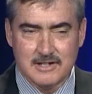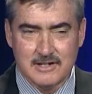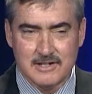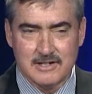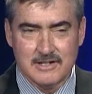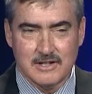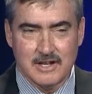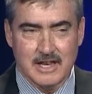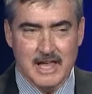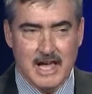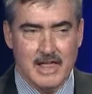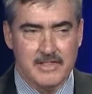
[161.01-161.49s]

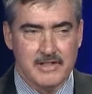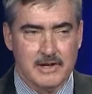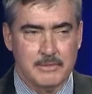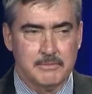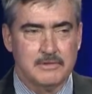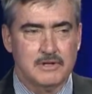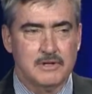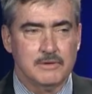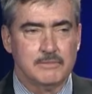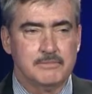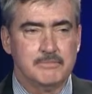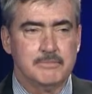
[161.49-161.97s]
to allow them
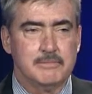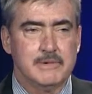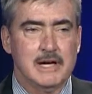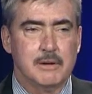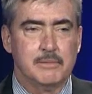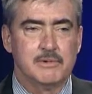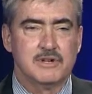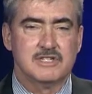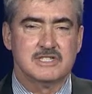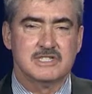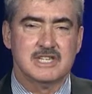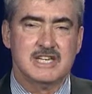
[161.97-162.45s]
to be
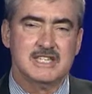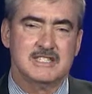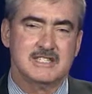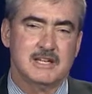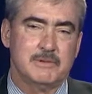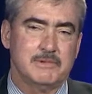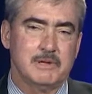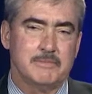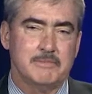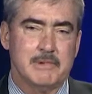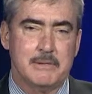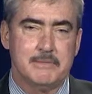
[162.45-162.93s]
able to see
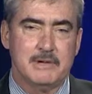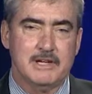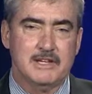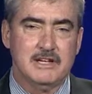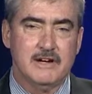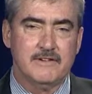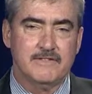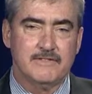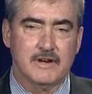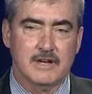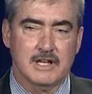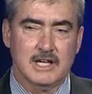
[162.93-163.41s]
something maybe
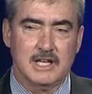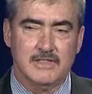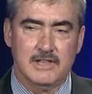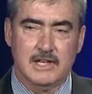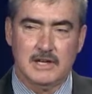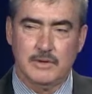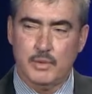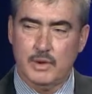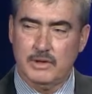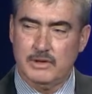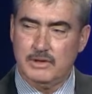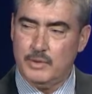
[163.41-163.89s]
differently
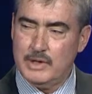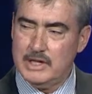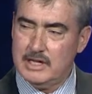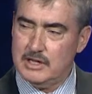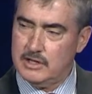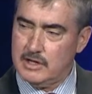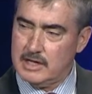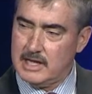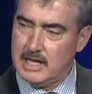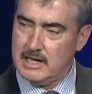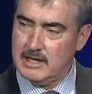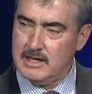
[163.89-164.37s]
than what we
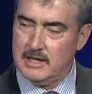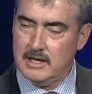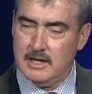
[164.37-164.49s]
look at